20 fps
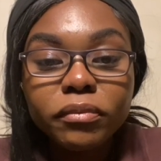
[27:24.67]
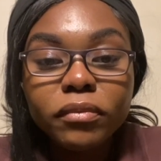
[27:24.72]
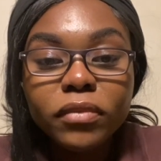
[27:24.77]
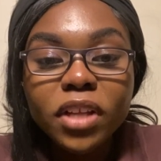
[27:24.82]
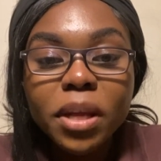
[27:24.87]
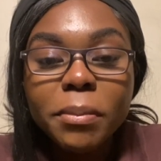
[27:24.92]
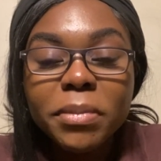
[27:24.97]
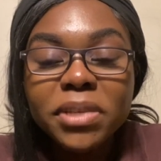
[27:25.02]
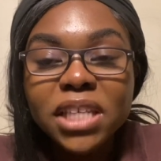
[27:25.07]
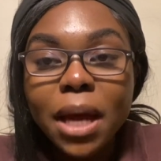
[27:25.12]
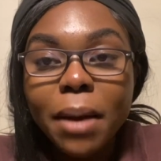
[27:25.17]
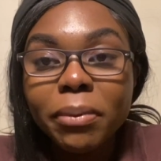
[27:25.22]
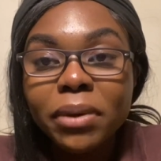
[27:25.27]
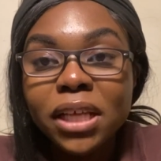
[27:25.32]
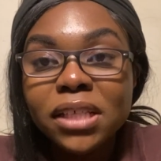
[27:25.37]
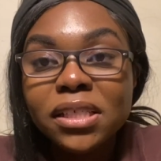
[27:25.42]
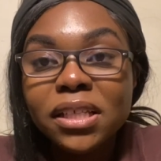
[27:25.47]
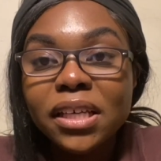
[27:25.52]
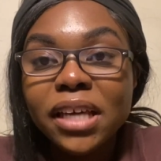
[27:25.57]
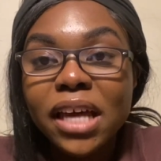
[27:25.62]

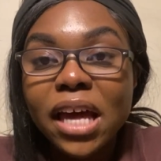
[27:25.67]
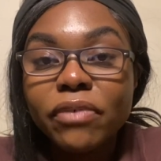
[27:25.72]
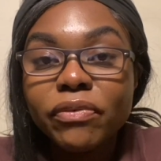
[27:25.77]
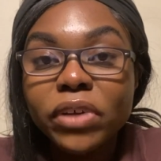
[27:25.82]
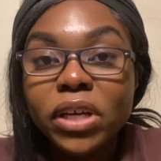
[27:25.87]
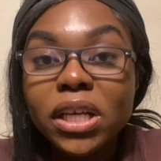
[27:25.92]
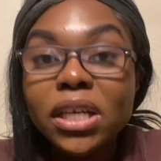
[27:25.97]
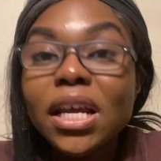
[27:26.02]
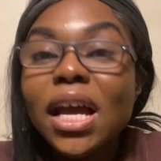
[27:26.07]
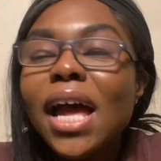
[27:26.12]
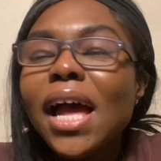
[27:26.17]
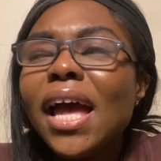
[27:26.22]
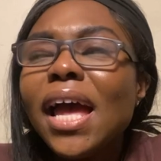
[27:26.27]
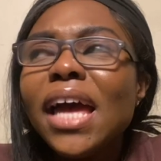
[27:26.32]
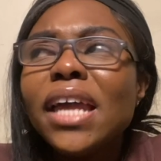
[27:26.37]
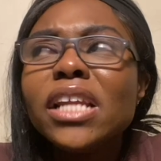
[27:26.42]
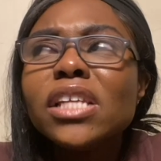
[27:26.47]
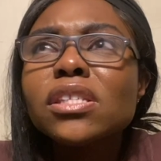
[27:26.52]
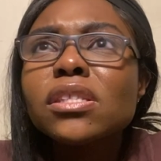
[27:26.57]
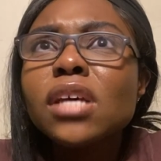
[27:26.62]
metabolizing caffeine.
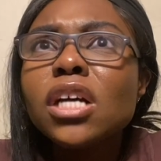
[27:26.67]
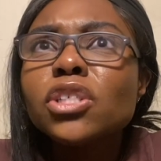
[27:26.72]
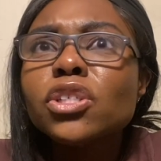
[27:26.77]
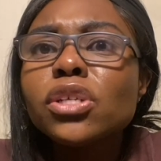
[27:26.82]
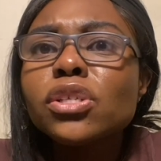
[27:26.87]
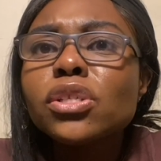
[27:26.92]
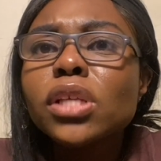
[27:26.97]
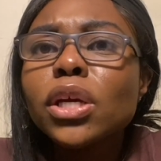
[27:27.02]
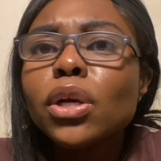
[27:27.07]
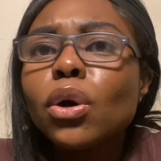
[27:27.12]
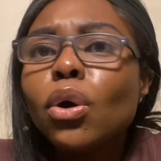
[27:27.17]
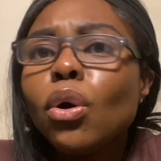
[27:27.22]
And it's not just like,